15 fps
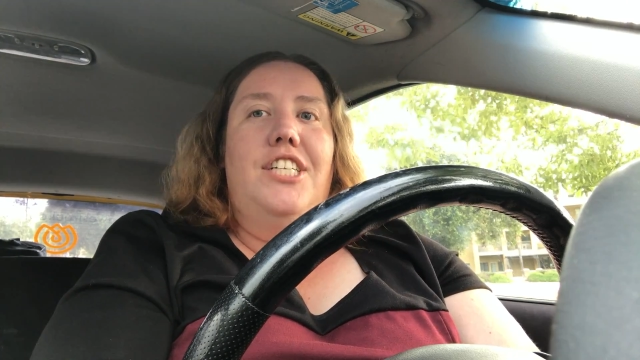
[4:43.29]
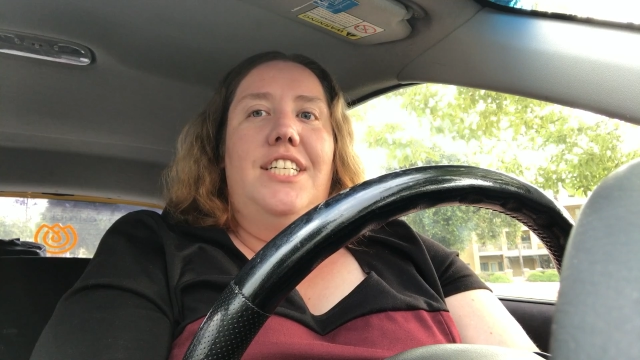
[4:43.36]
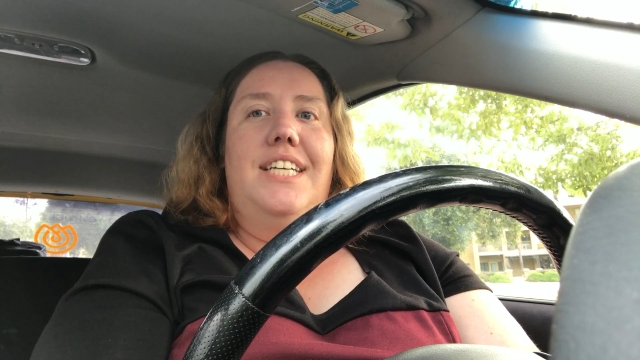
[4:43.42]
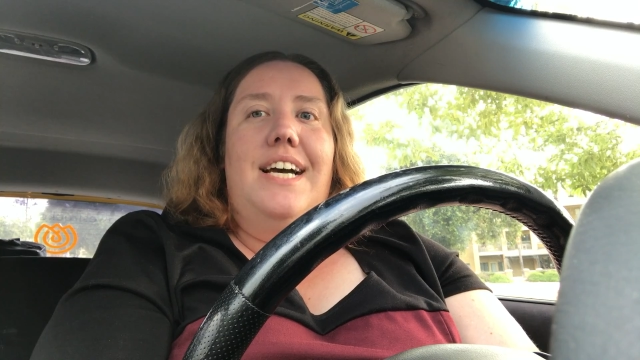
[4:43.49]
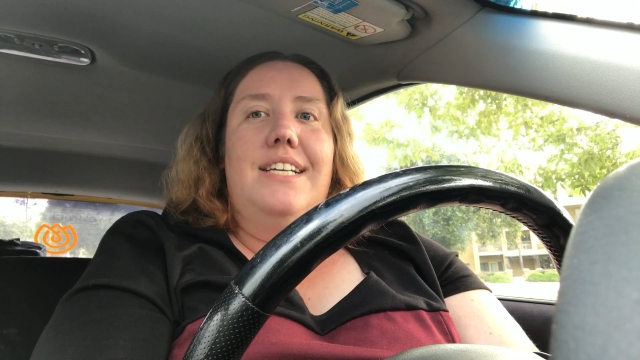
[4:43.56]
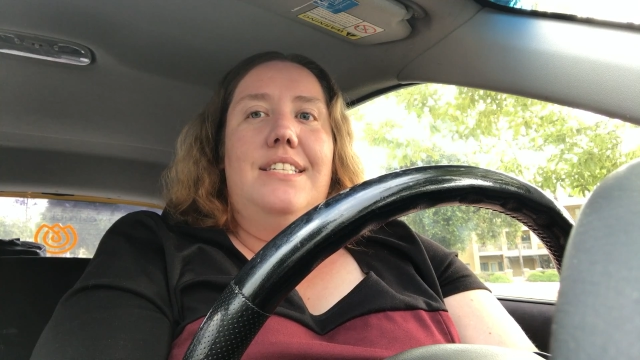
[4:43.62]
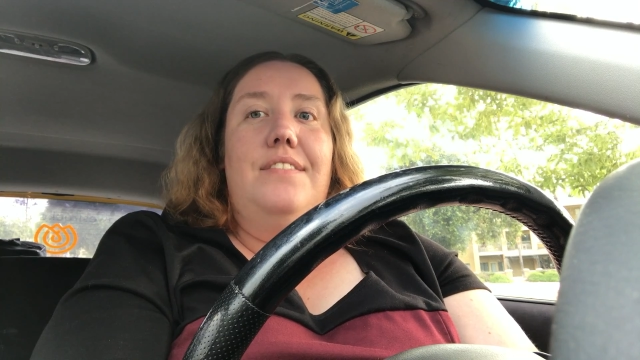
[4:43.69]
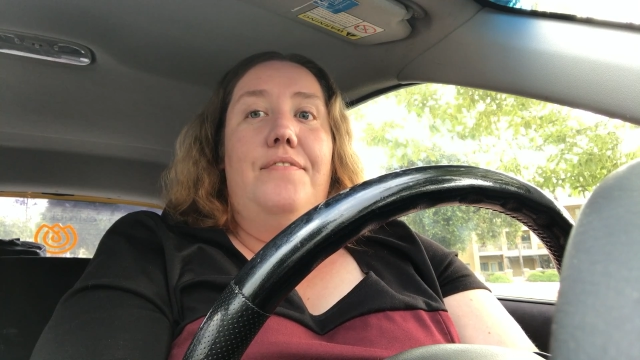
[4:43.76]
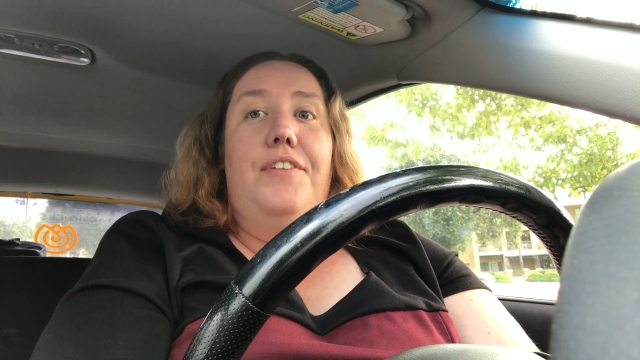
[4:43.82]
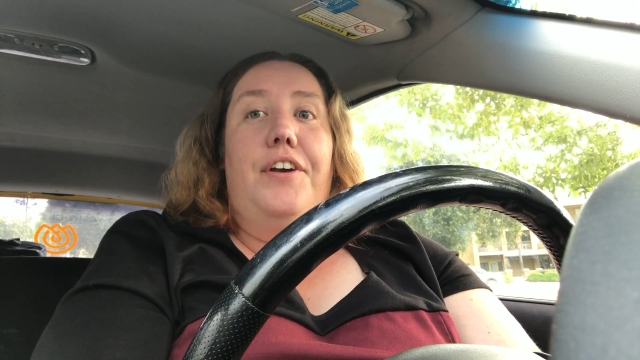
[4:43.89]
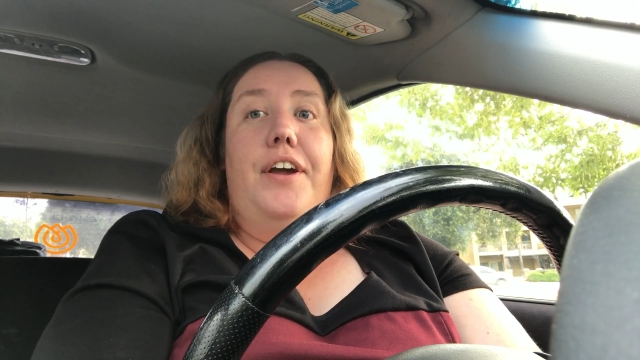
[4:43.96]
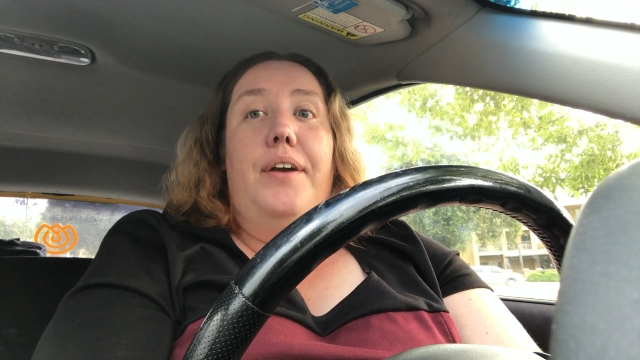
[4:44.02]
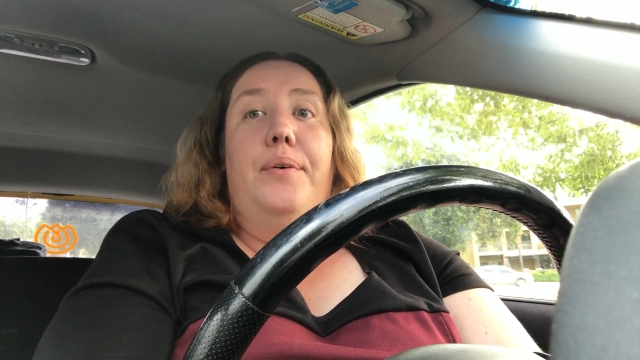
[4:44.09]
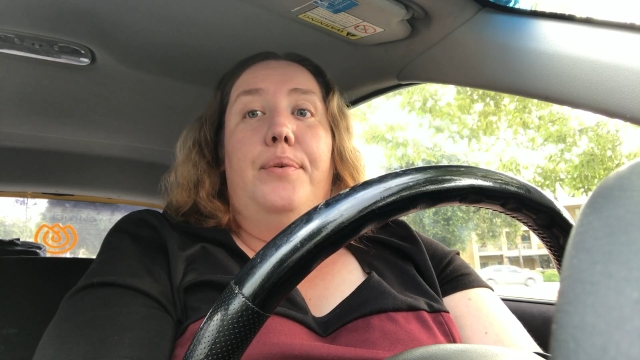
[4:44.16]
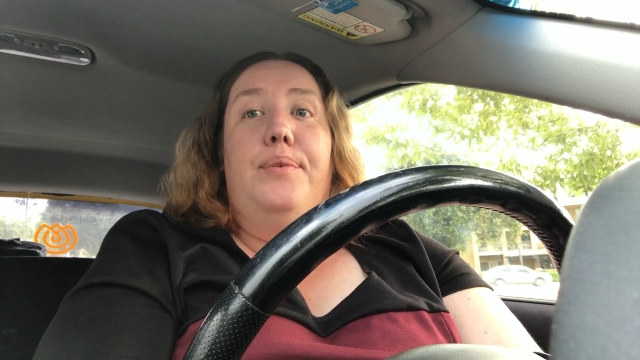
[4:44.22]
She has a
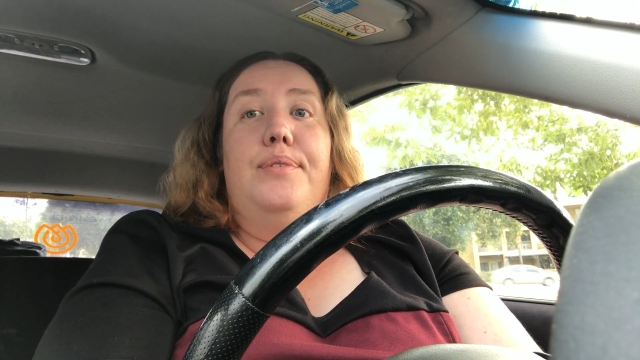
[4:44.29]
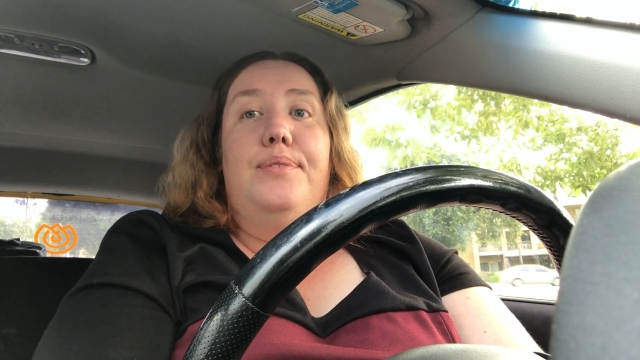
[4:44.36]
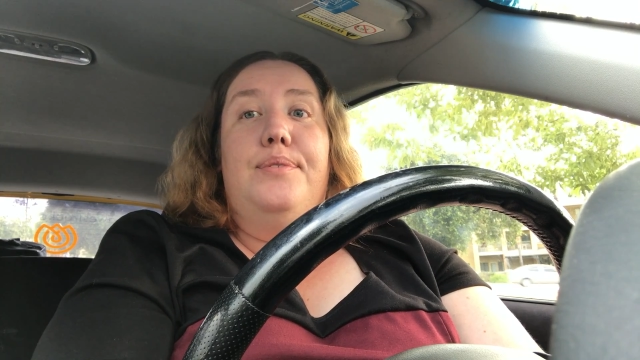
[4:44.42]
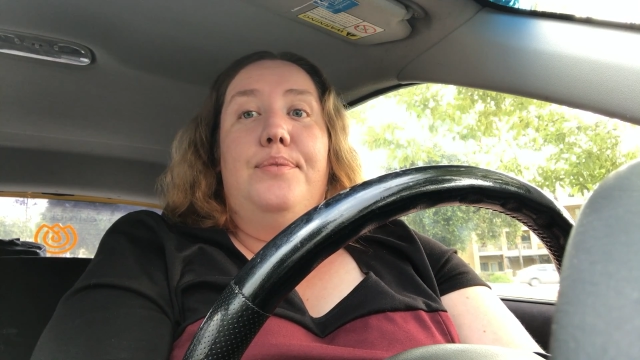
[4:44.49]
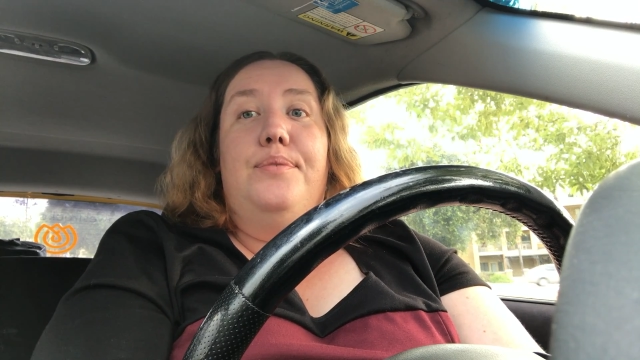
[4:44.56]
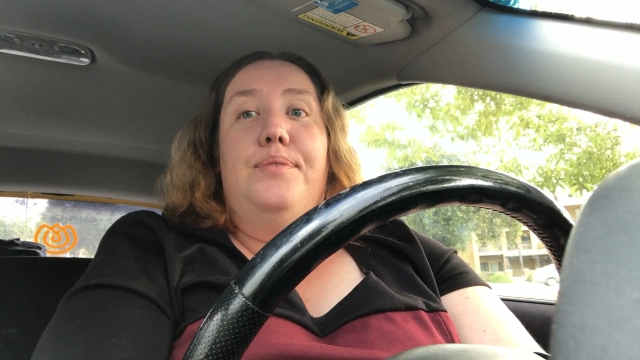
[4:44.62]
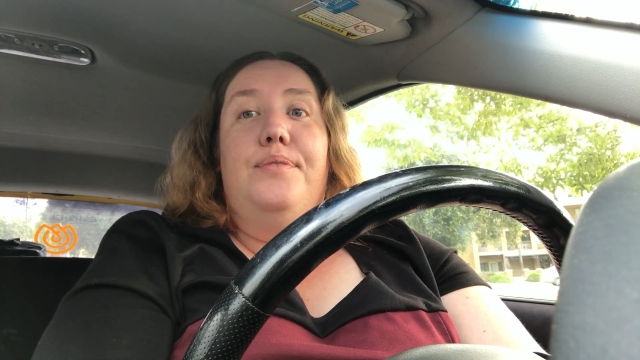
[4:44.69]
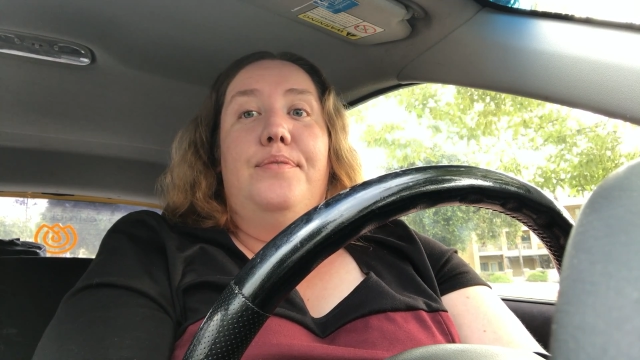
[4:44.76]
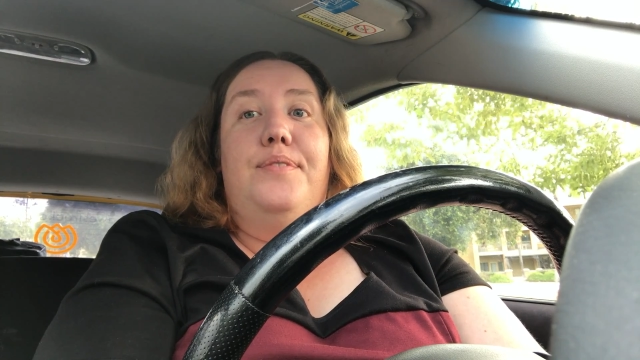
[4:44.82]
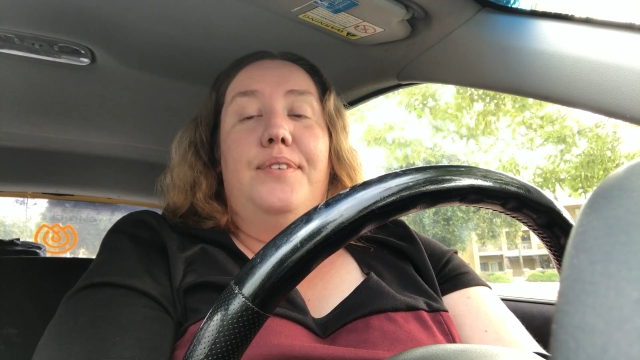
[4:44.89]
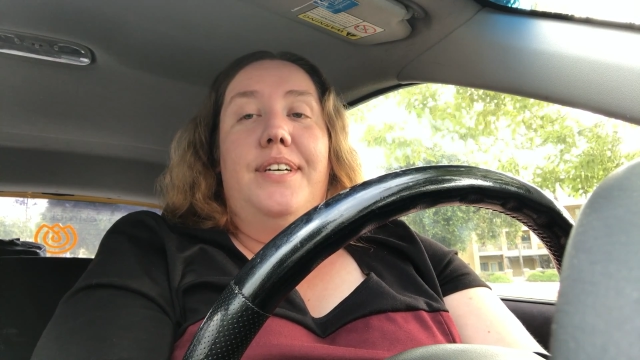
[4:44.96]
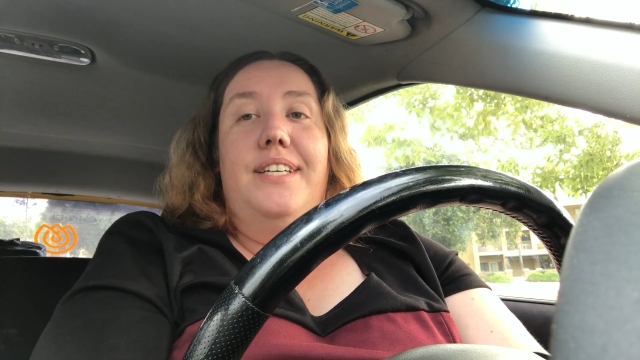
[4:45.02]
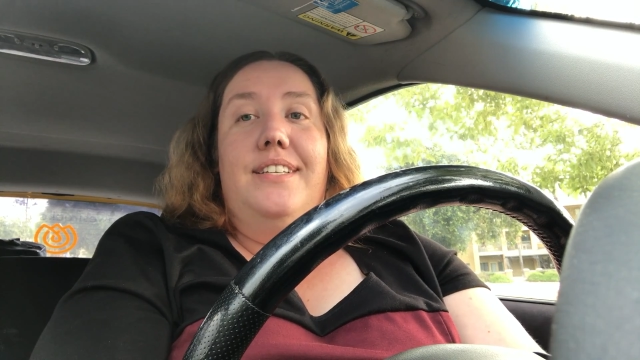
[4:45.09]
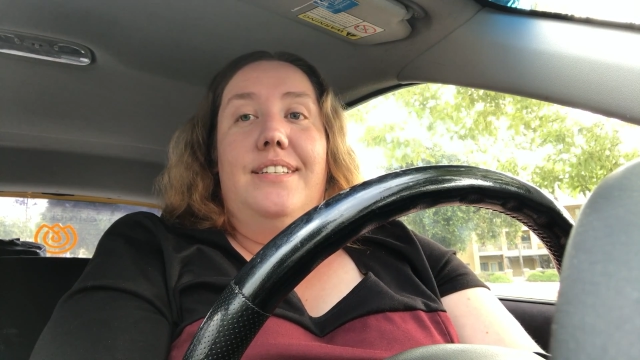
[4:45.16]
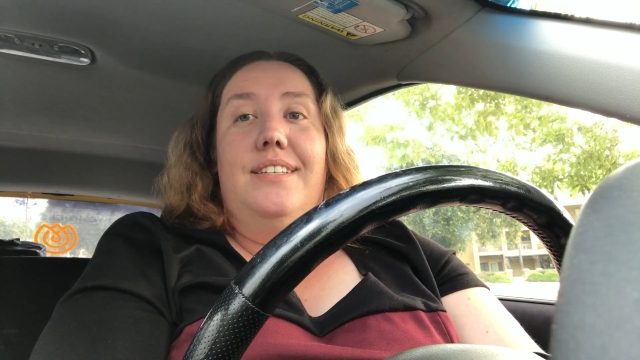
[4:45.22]
very old school
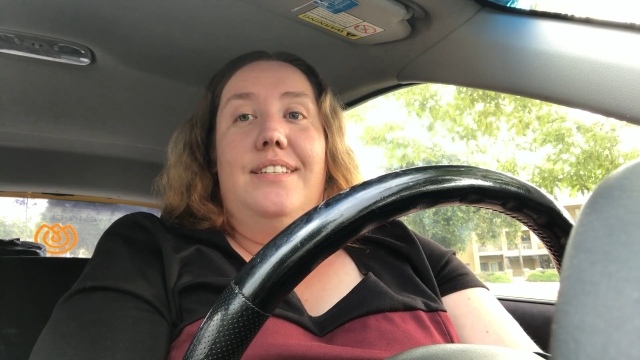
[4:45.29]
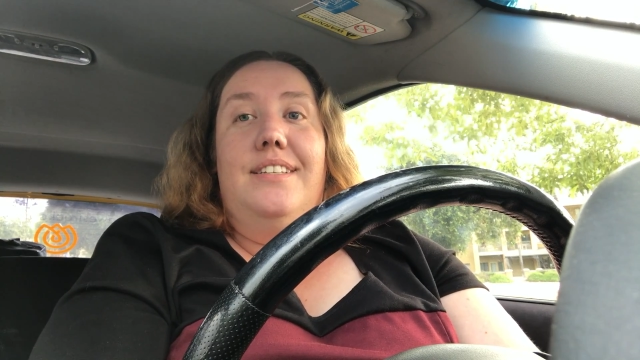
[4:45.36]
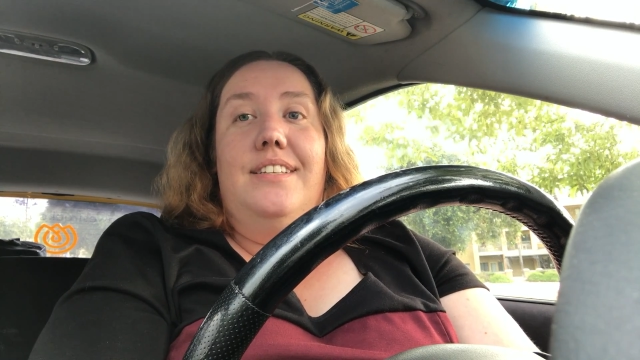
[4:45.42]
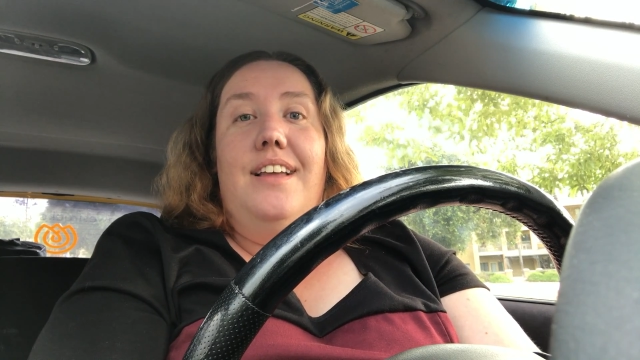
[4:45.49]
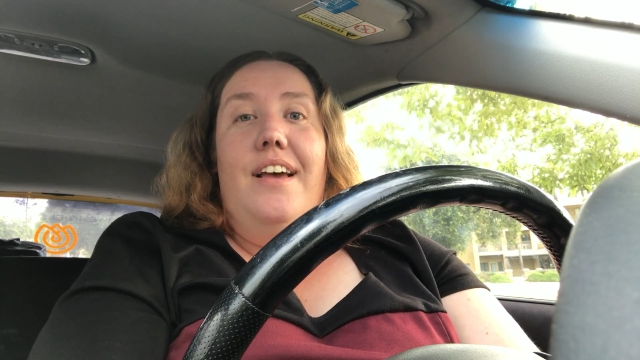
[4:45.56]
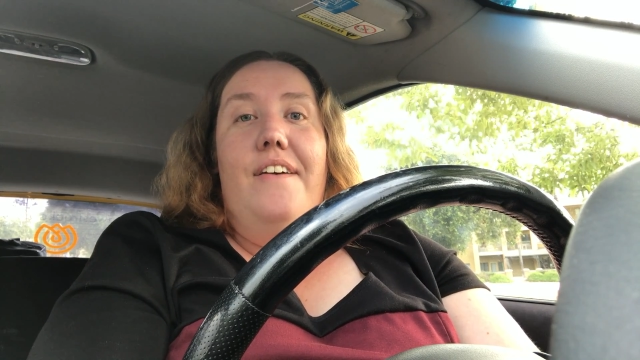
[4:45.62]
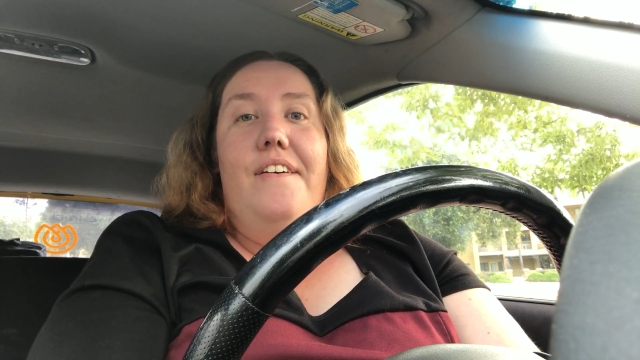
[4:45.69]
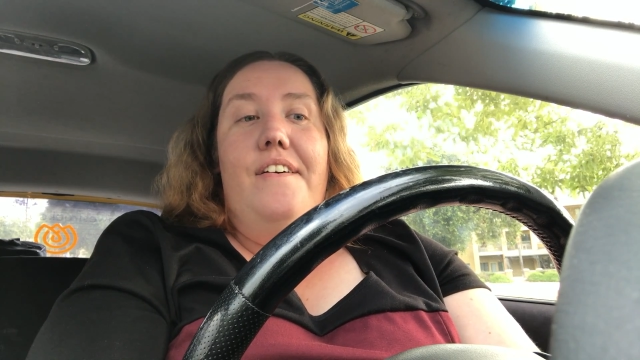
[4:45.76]
voice.